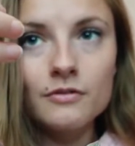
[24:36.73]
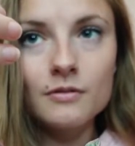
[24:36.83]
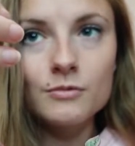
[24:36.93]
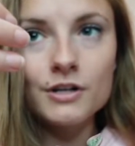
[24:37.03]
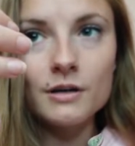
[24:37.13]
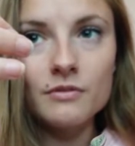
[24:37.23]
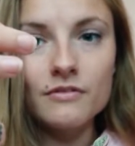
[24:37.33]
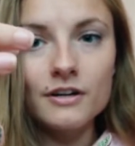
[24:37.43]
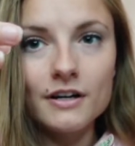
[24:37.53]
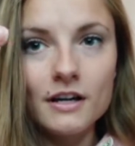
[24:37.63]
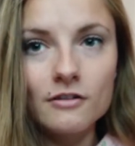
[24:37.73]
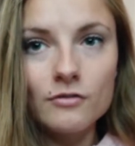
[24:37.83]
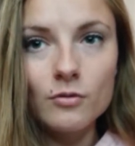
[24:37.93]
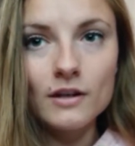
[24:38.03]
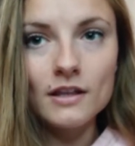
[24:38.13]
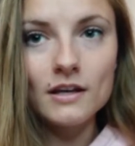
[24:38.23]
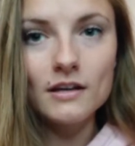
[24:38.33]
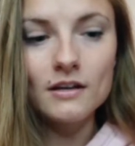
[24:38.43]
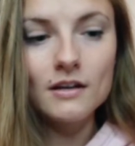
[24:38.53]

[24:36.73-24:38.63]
I'm trying to be very careful with it.